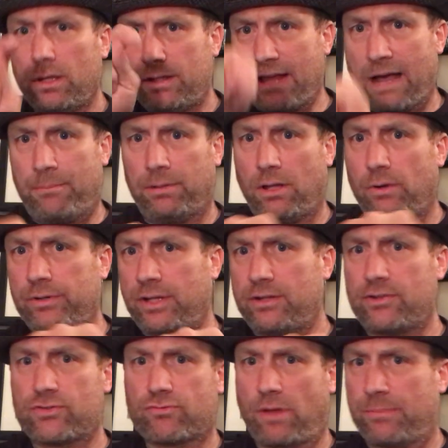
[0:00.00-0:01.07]
down below in the
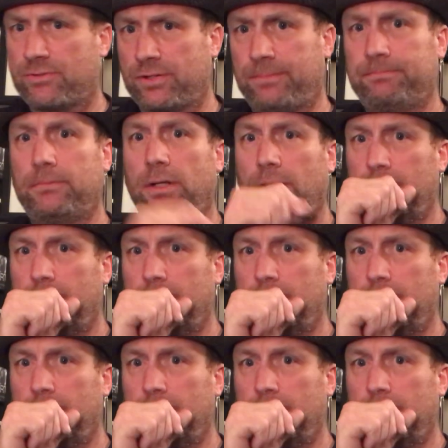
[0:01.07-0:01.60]
description.